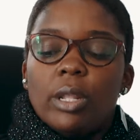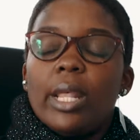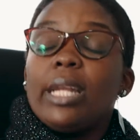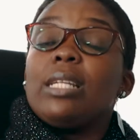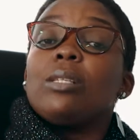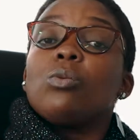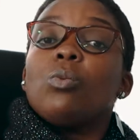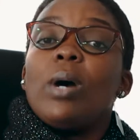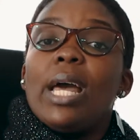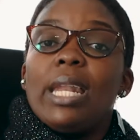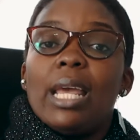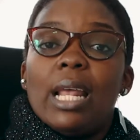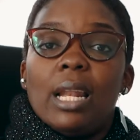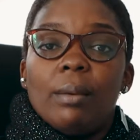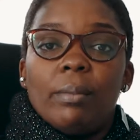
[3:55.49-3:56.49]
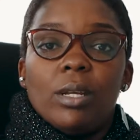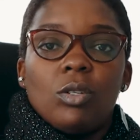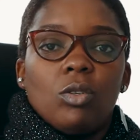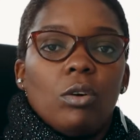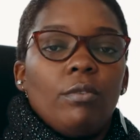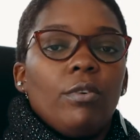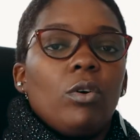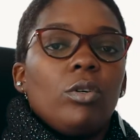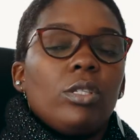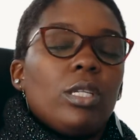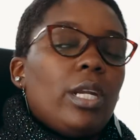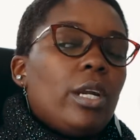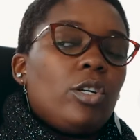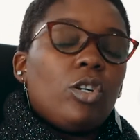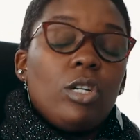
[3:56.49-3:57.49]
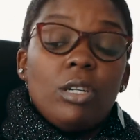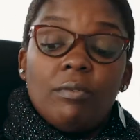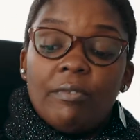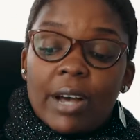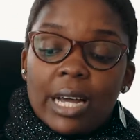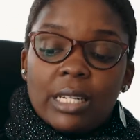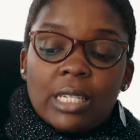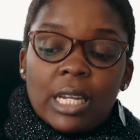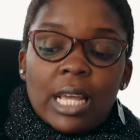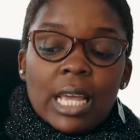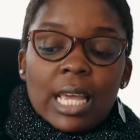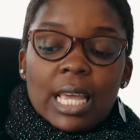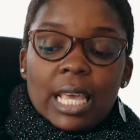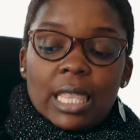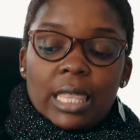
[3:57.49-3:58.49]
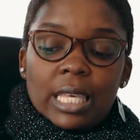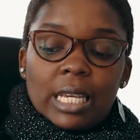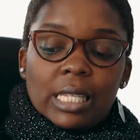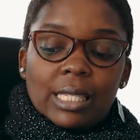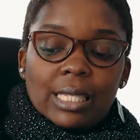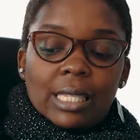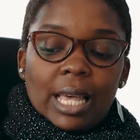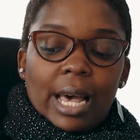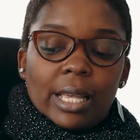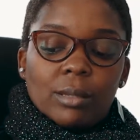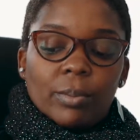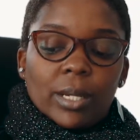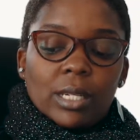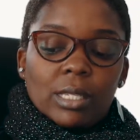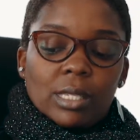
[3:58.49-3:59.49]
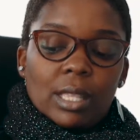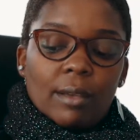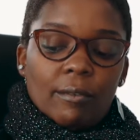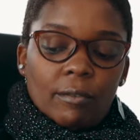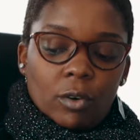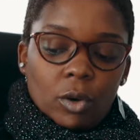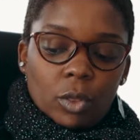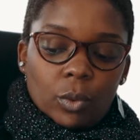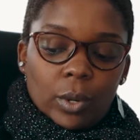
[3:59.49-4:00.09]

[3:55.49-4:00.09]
That is one element of consideration. In fact, in this aspect is the fourth